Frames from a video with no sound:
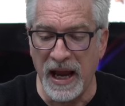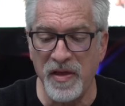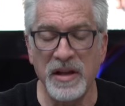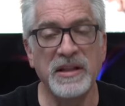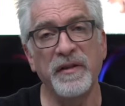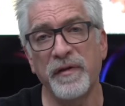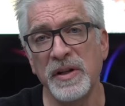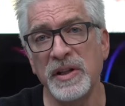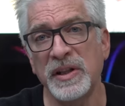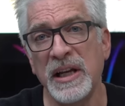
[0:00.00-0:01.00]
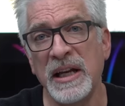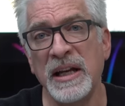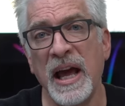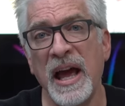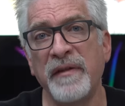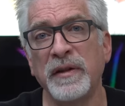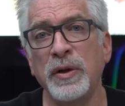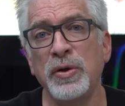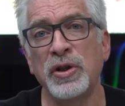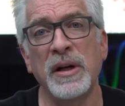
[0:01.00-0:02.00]
and the difference in
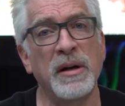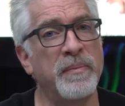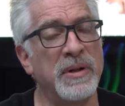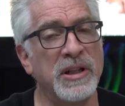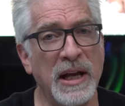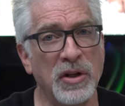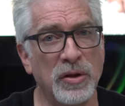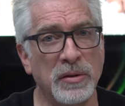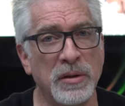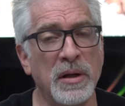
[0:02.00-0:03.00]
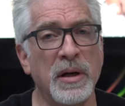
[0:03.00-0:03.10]
evolutionary potential